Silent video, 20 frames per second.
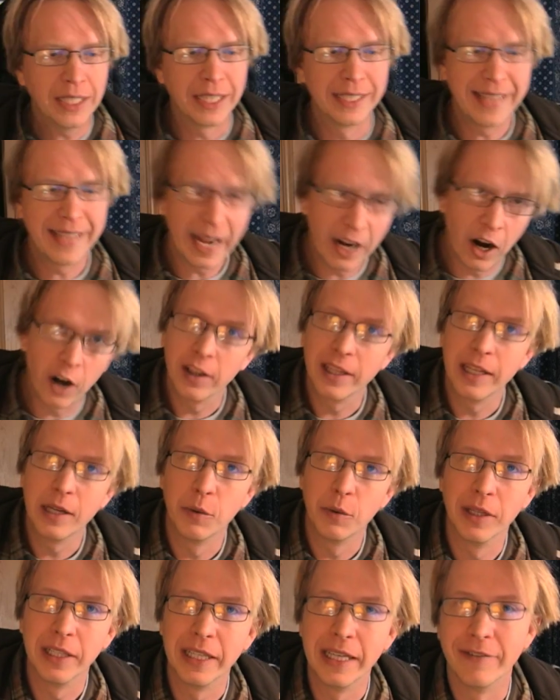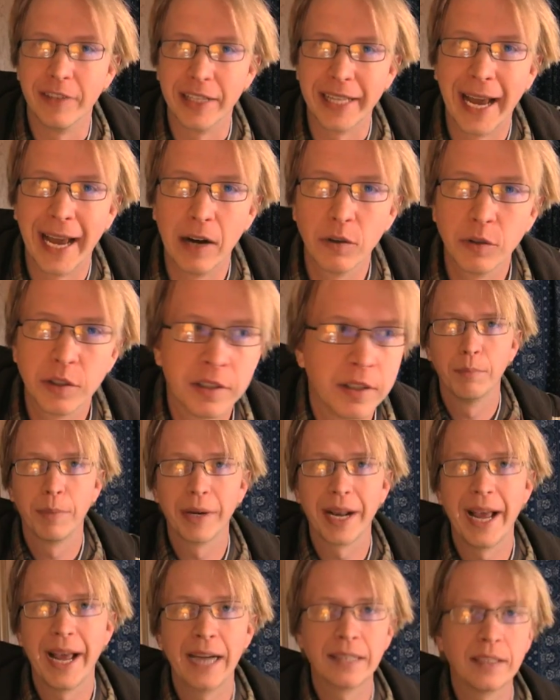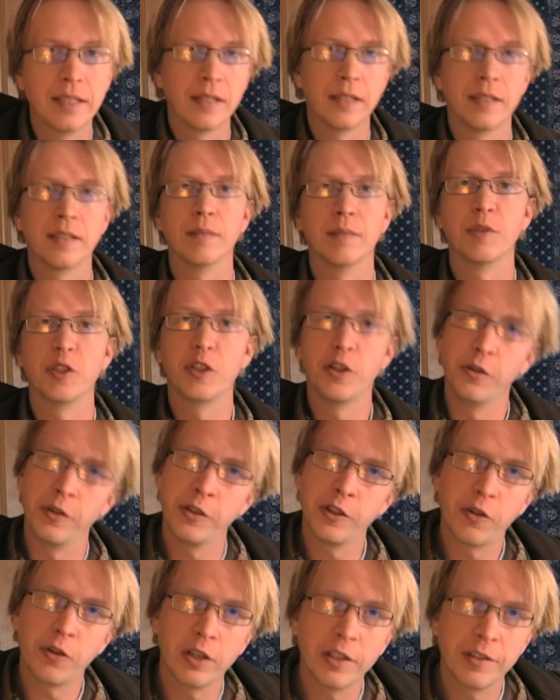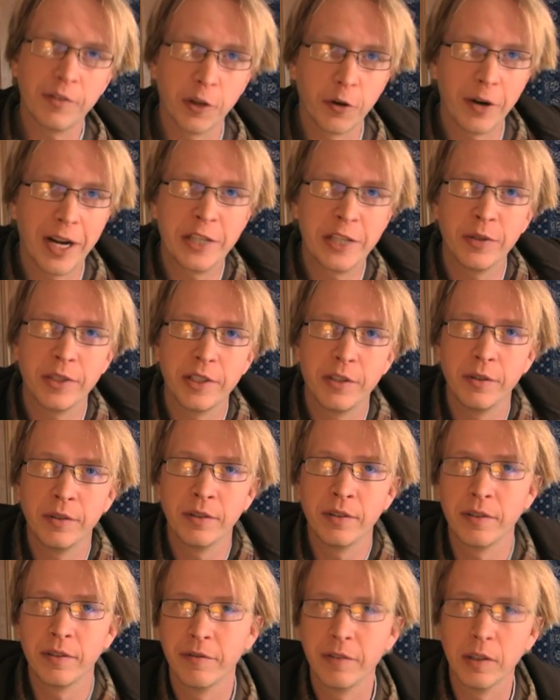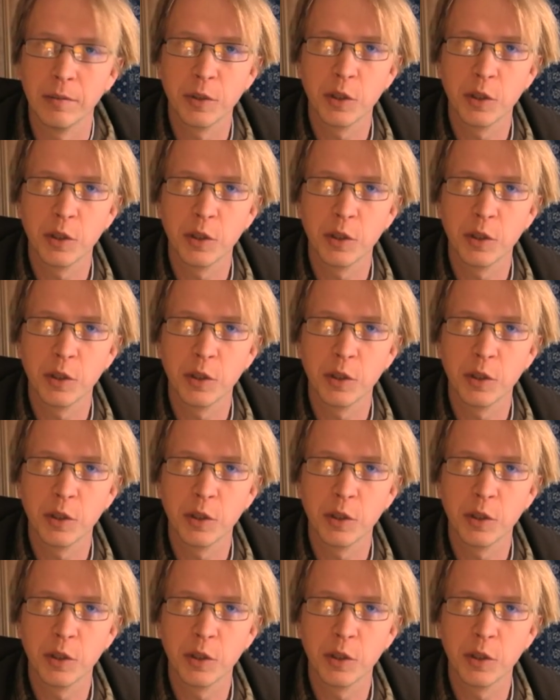because that hardly really even counts. But I acted in some student shorts for graduate students in film